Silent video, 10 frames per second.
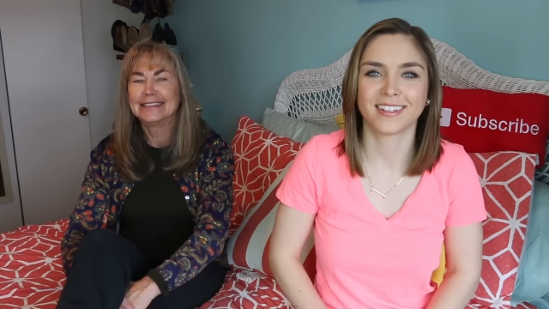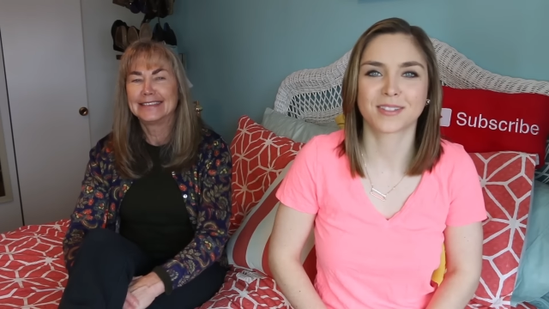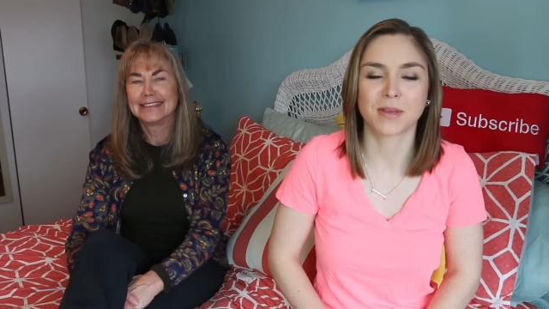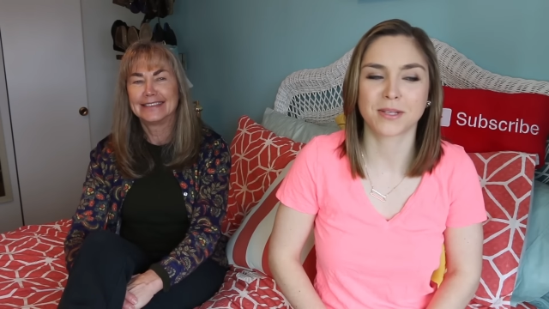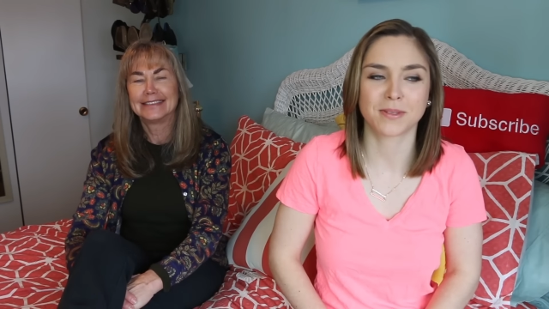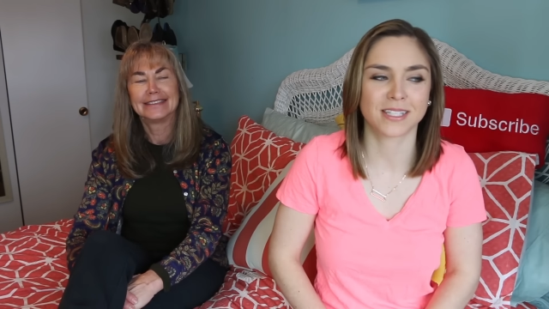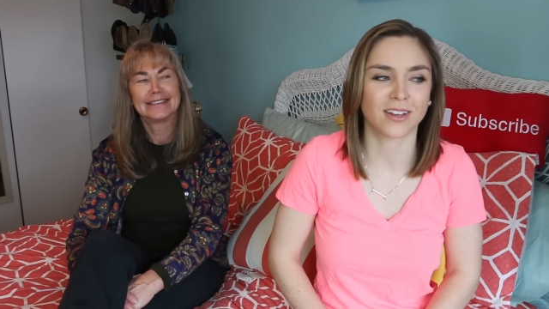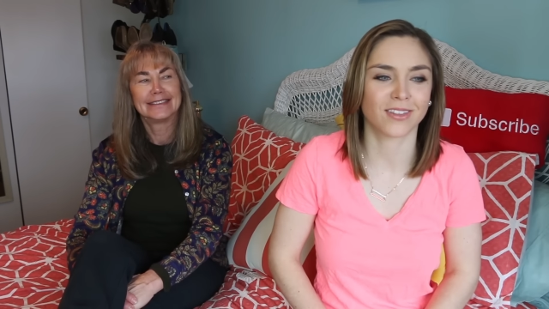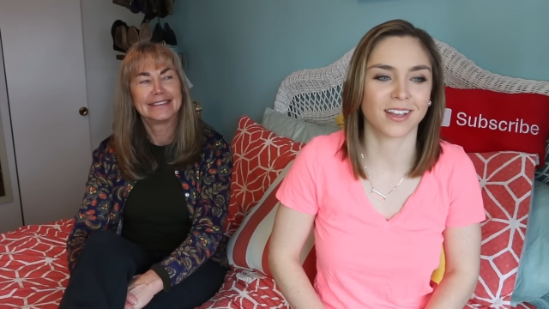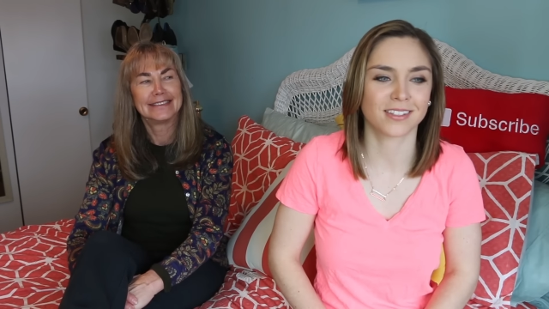Speaker 1: This makes me
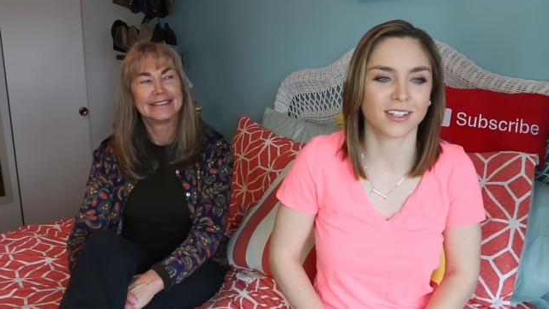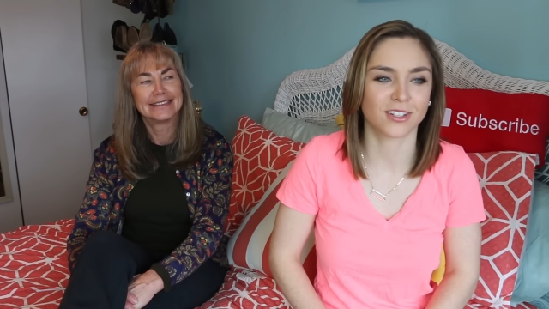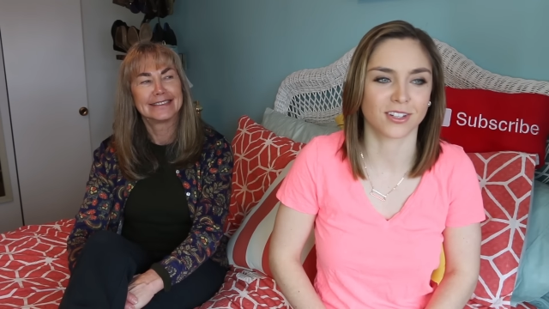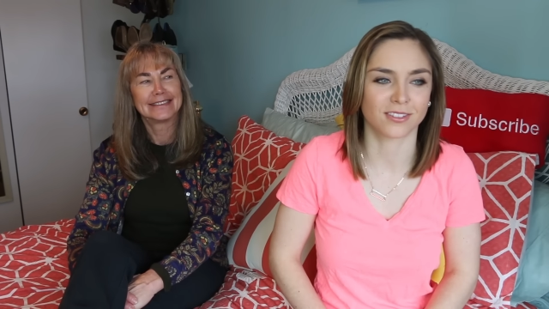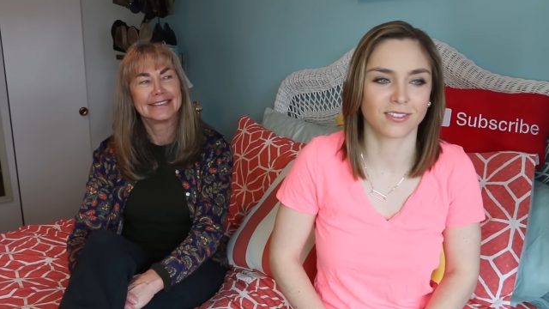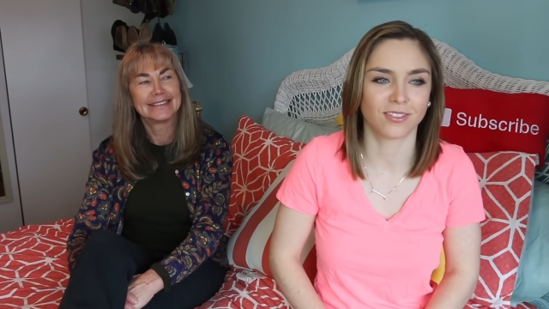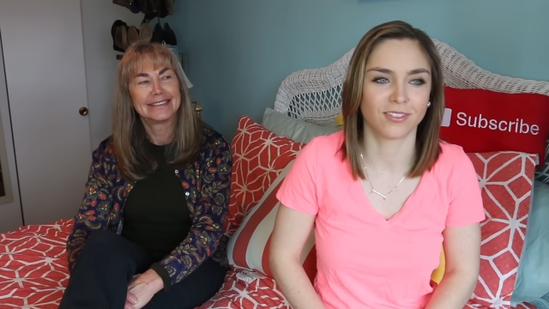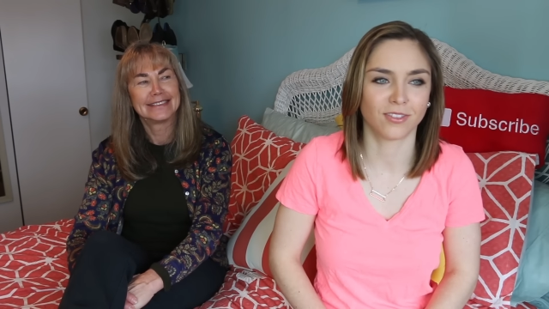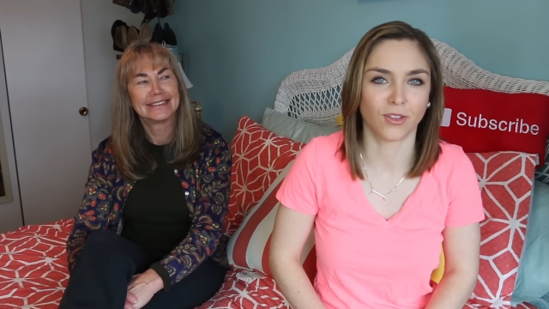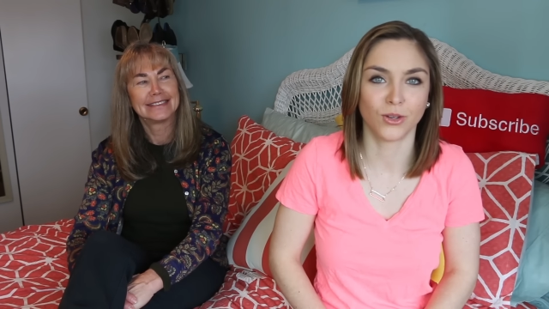sound like such a
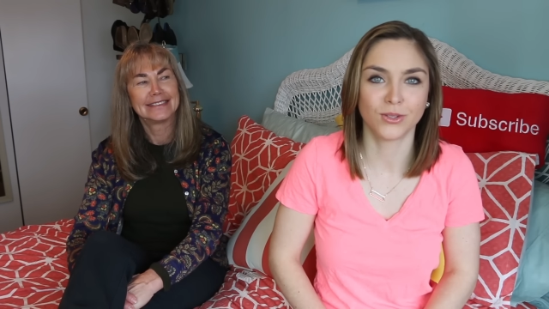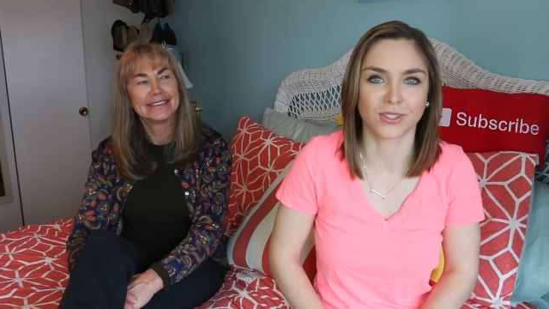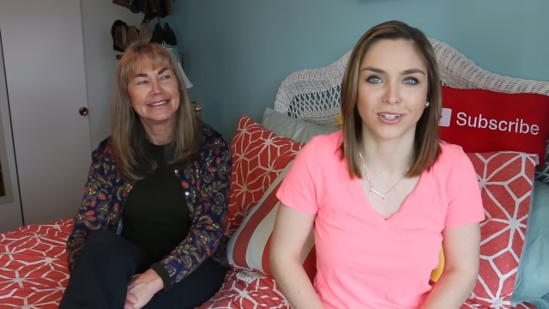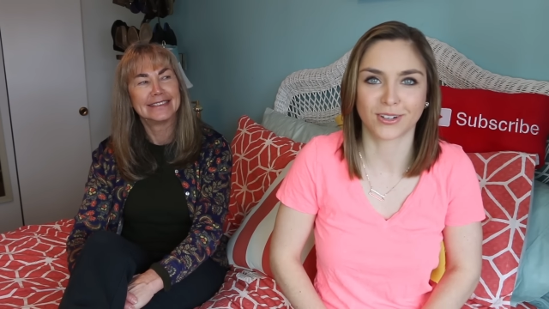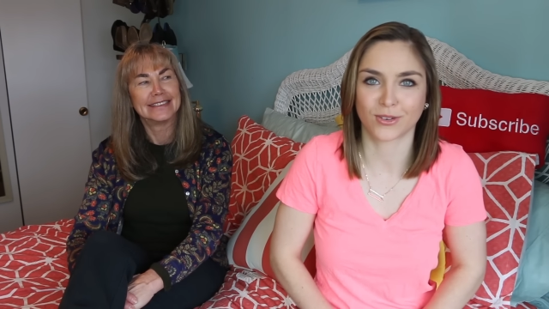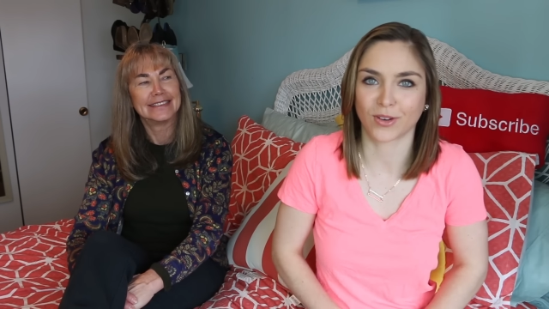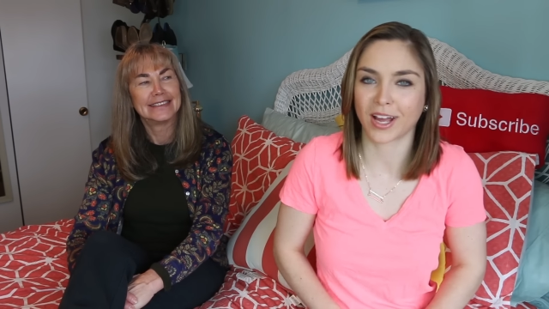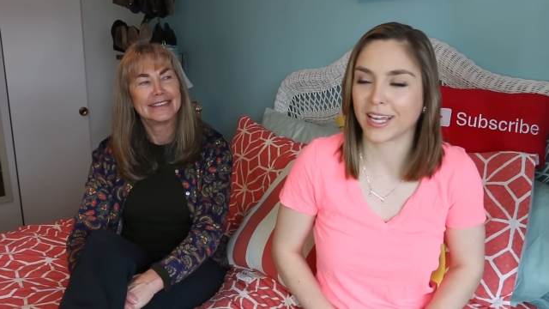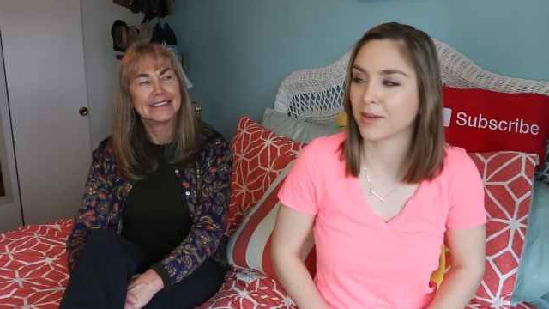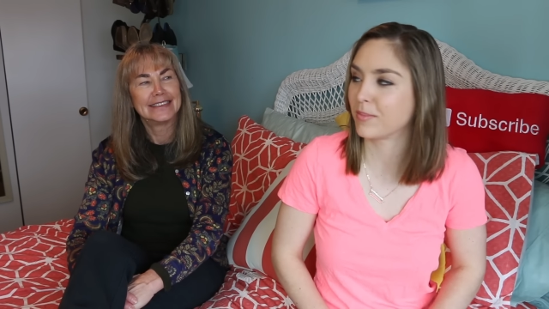loser
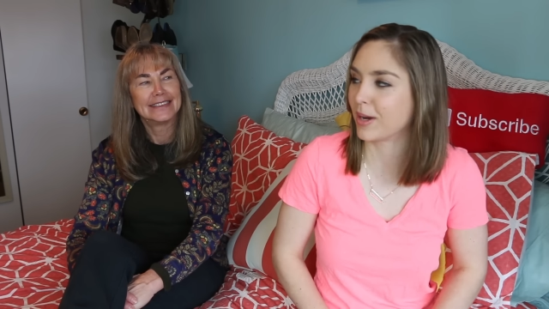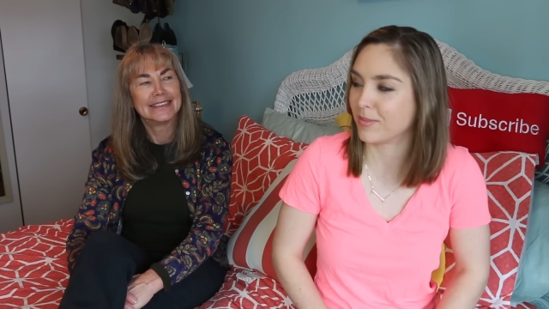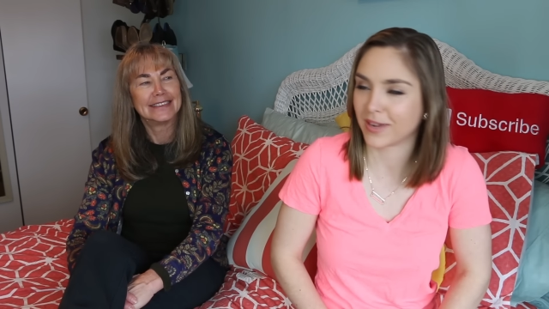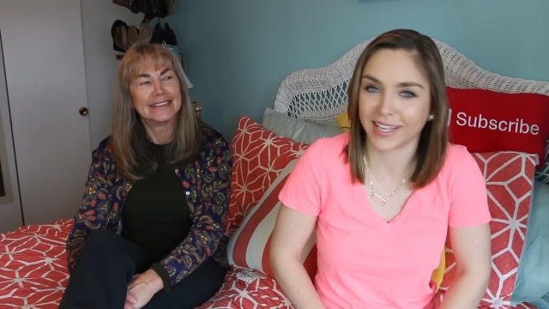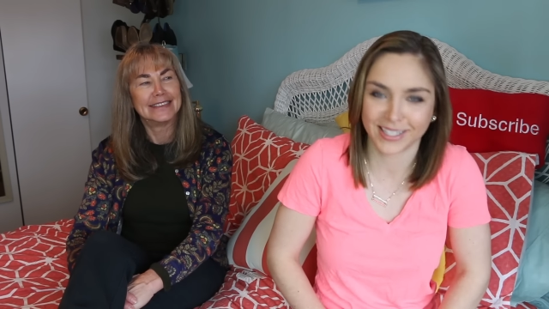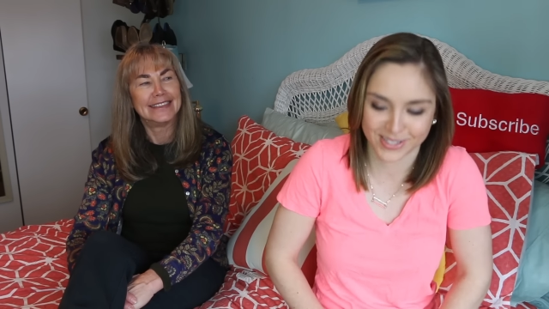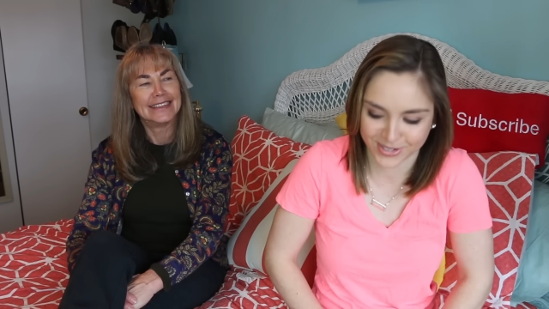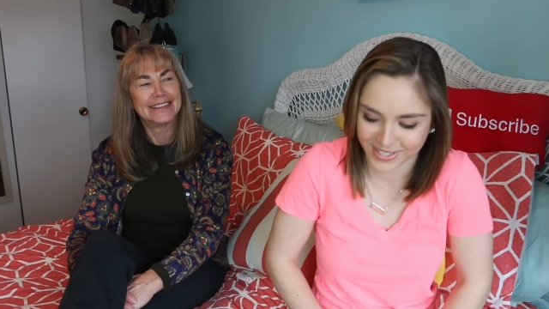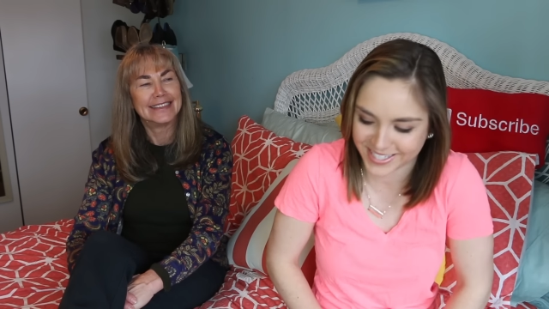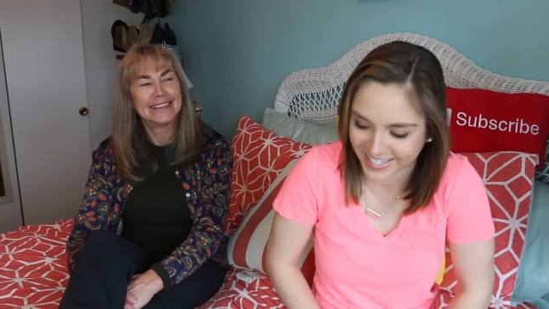crying about my
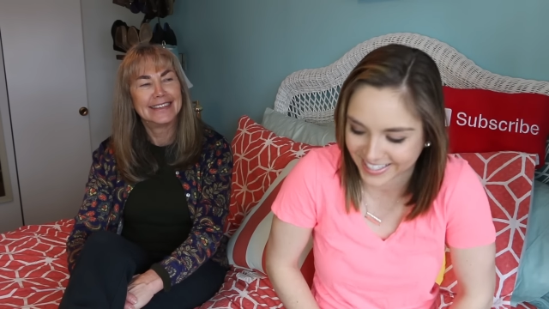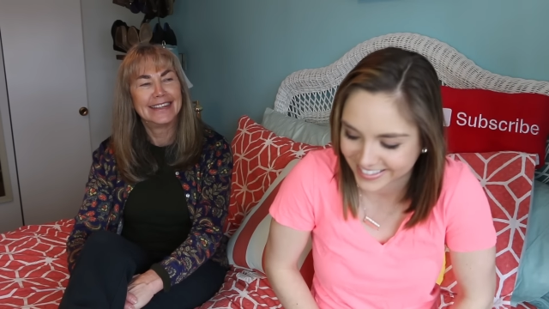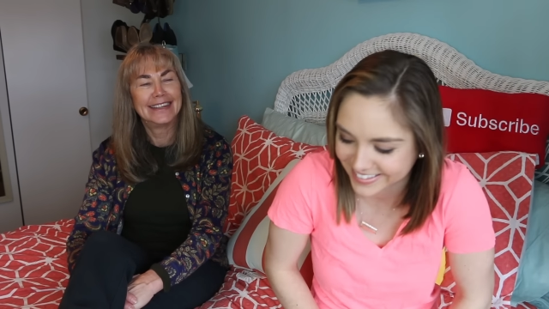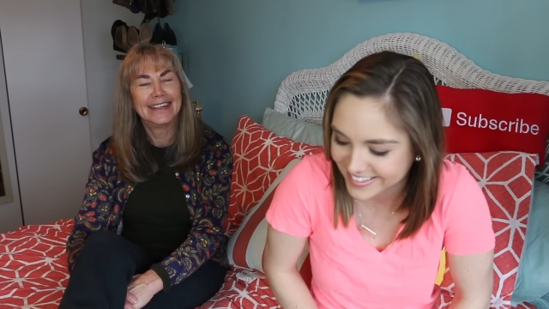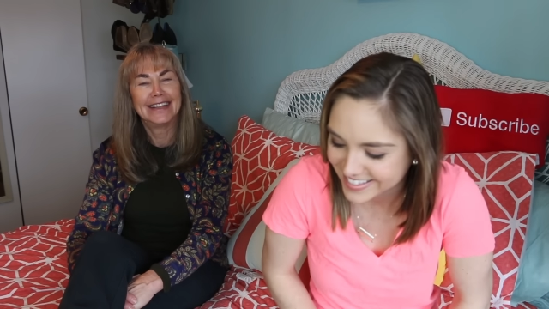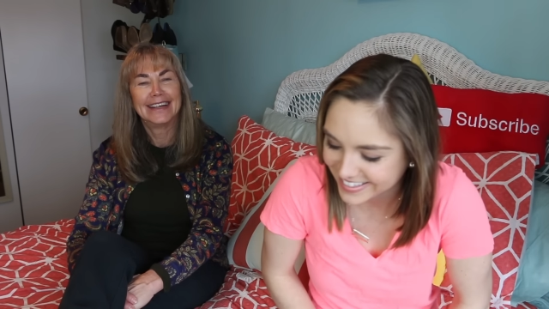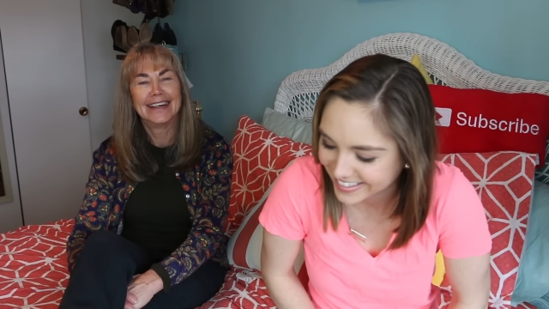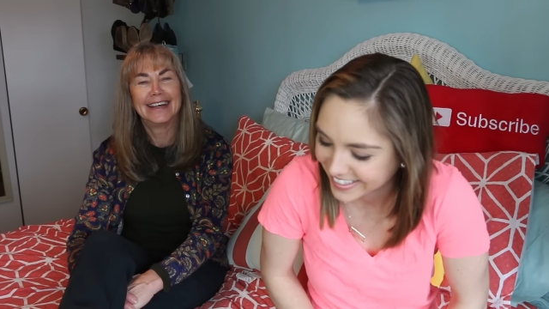history test.